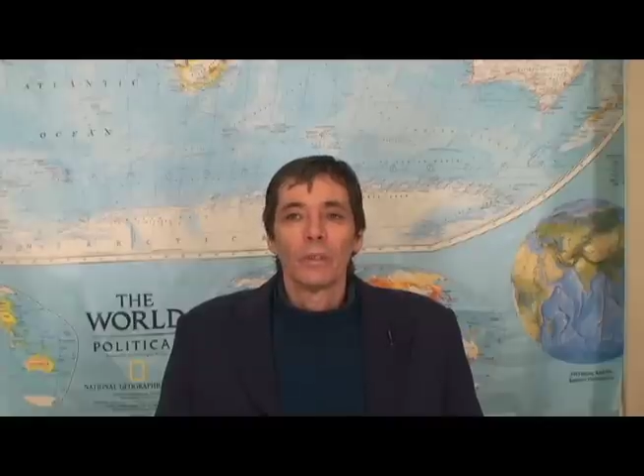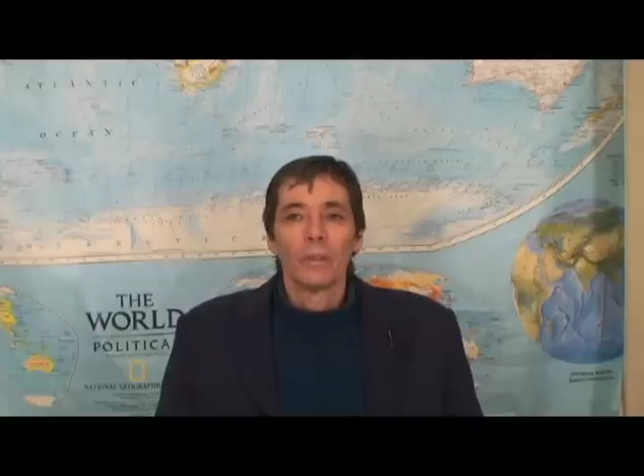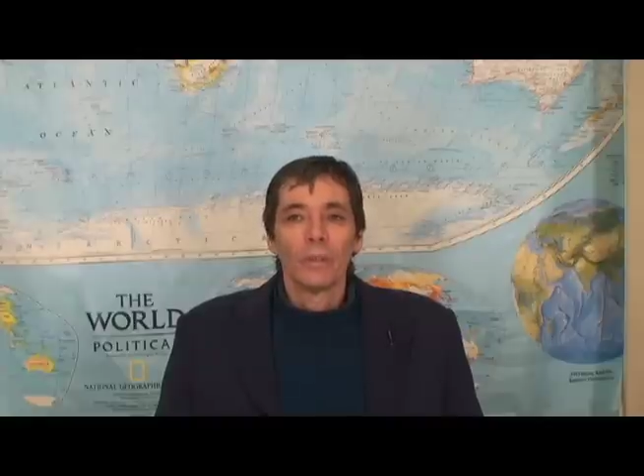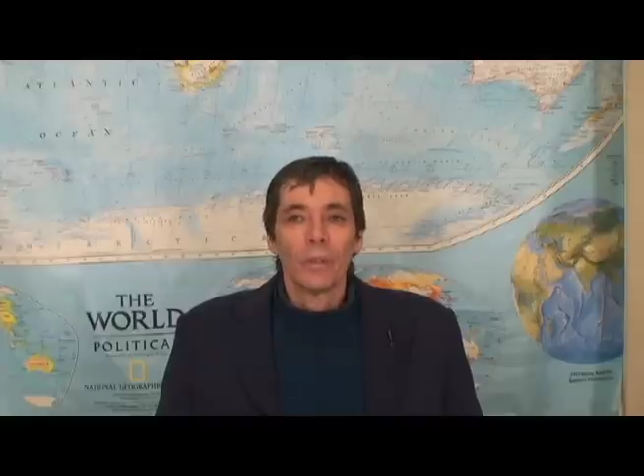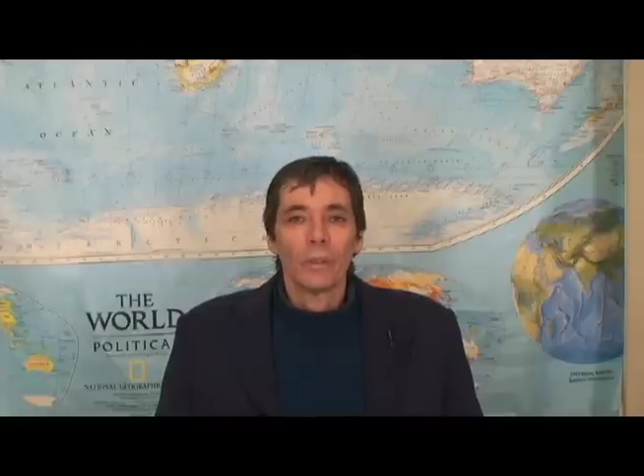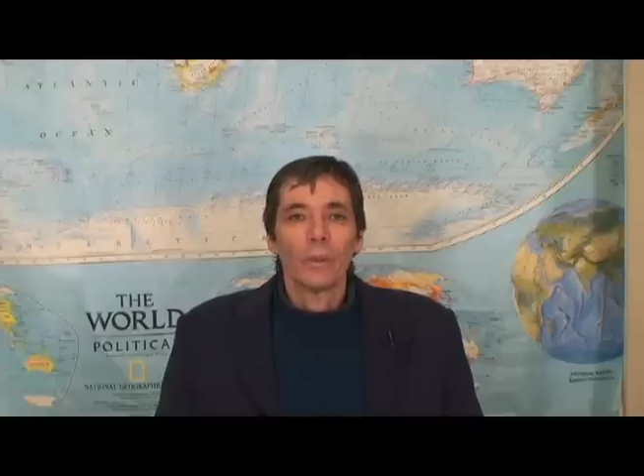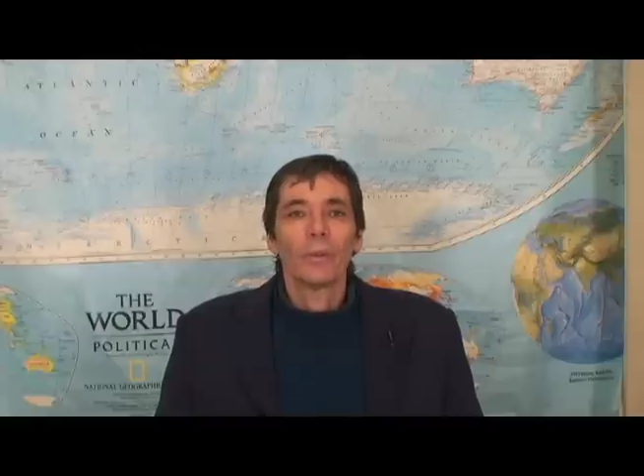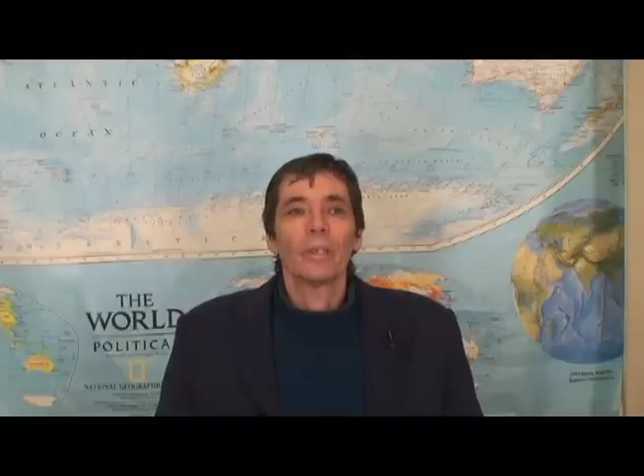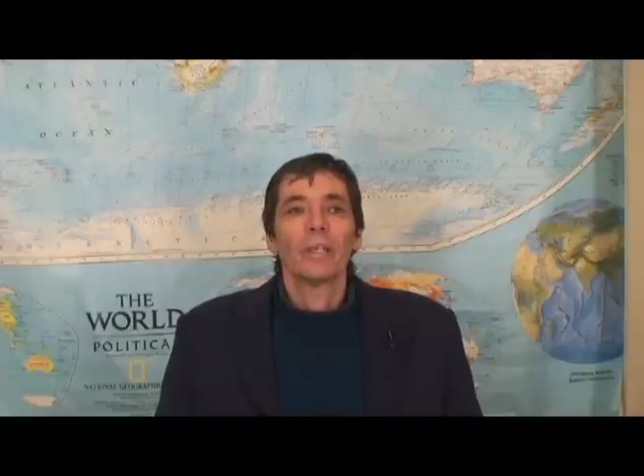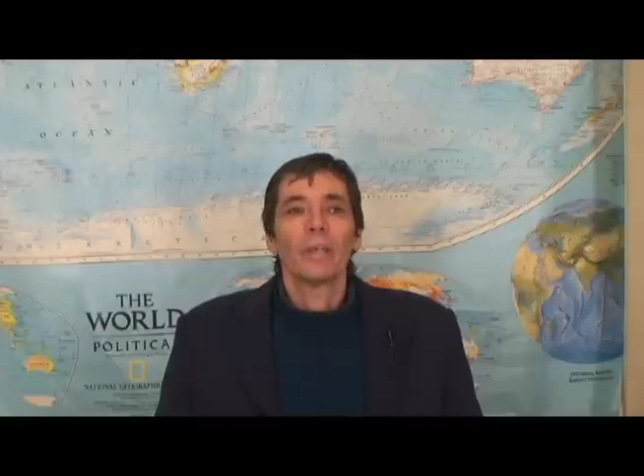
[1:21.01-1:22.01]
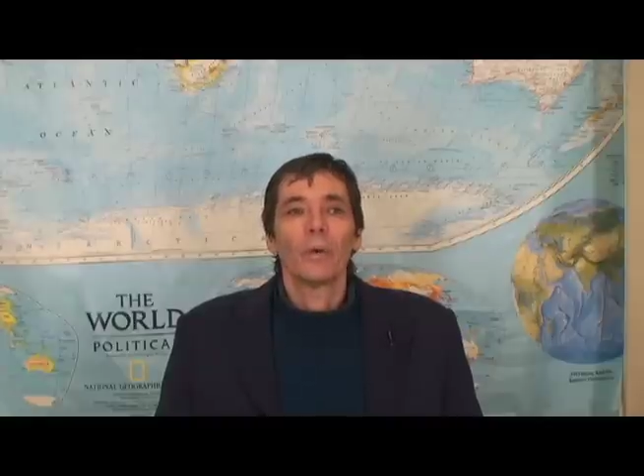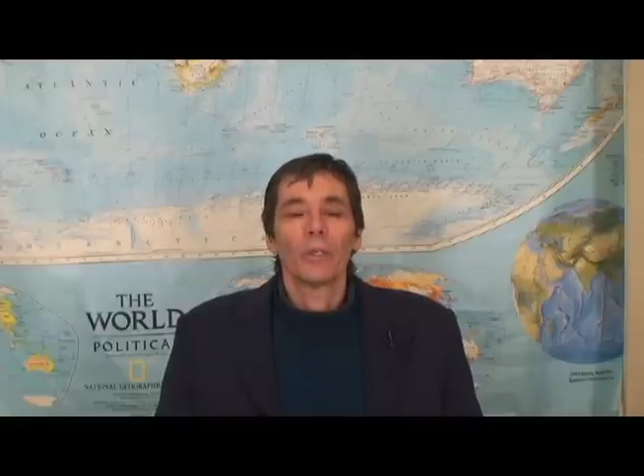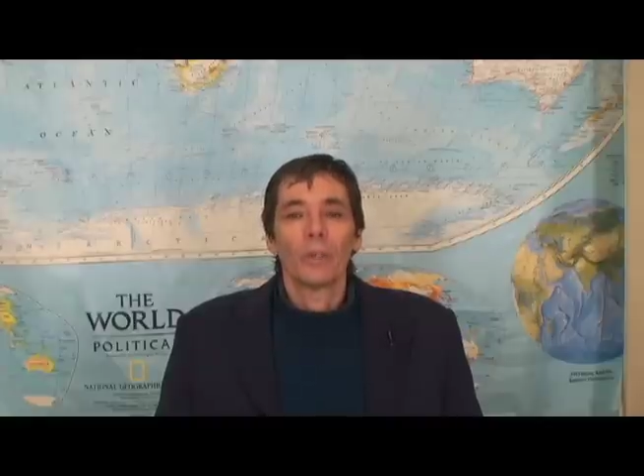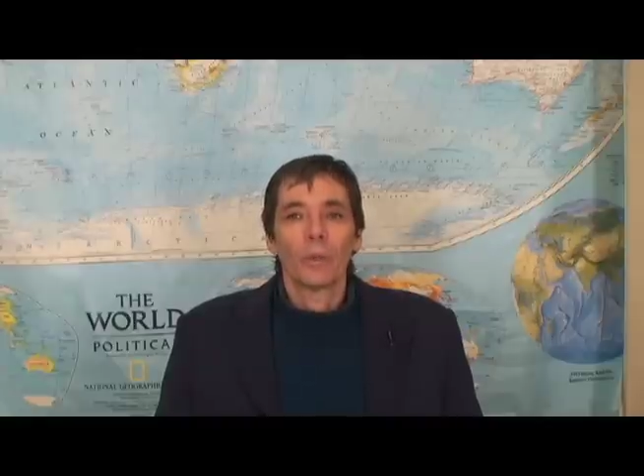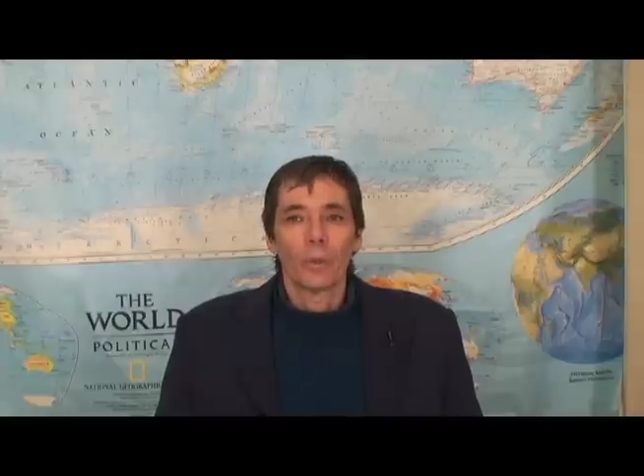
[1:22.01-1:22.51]
not only in
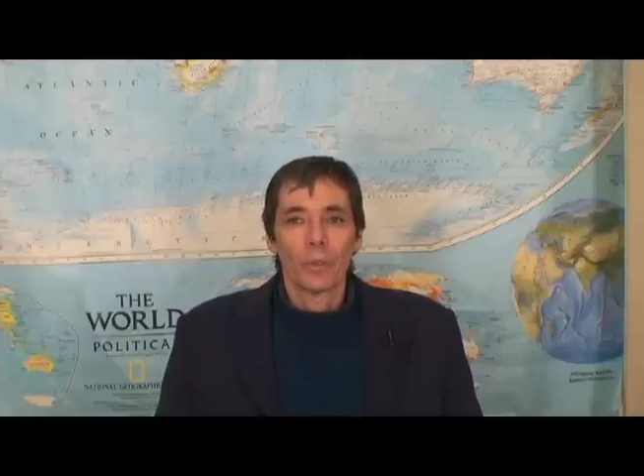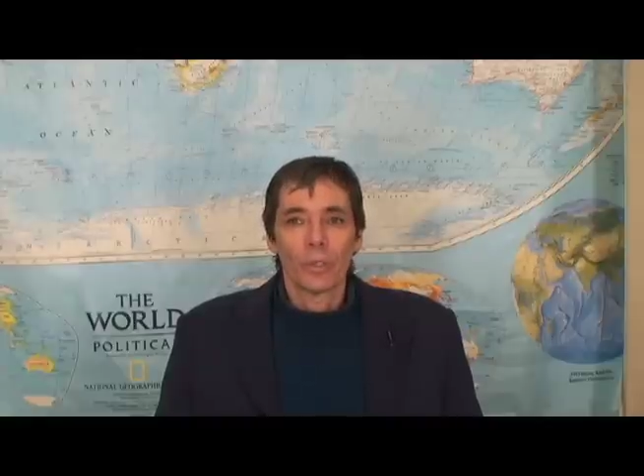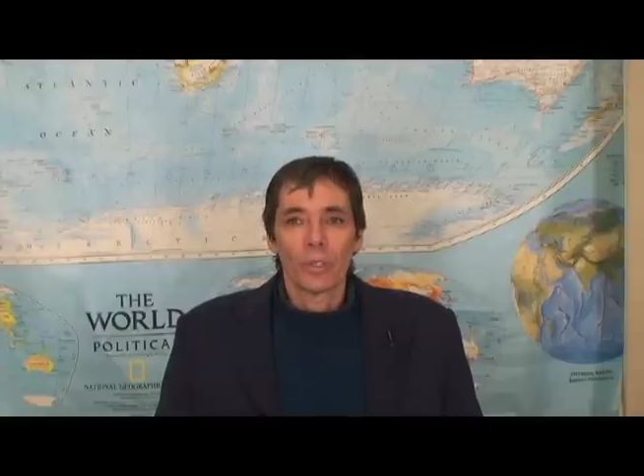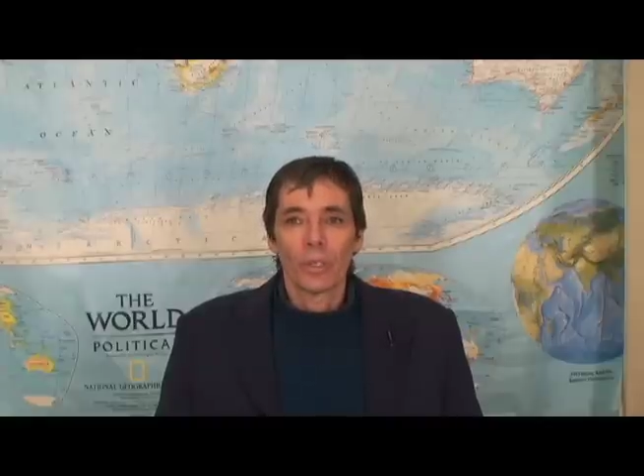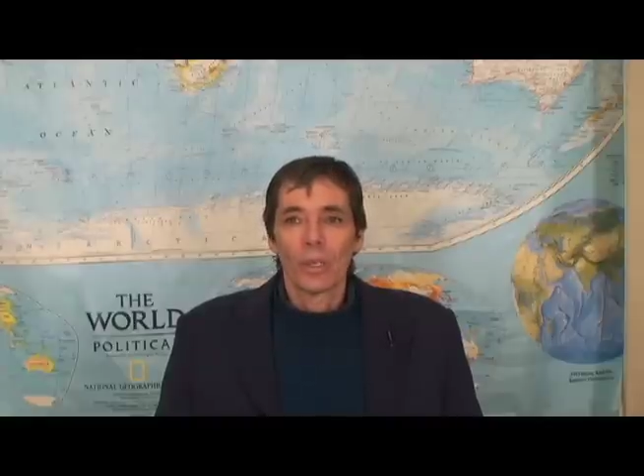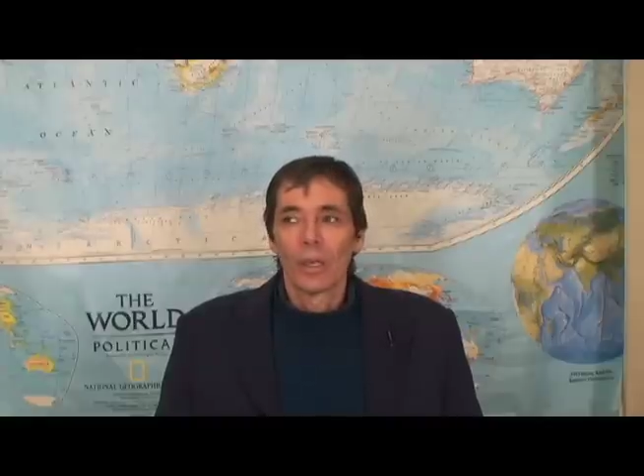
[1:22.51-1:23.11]
our nose,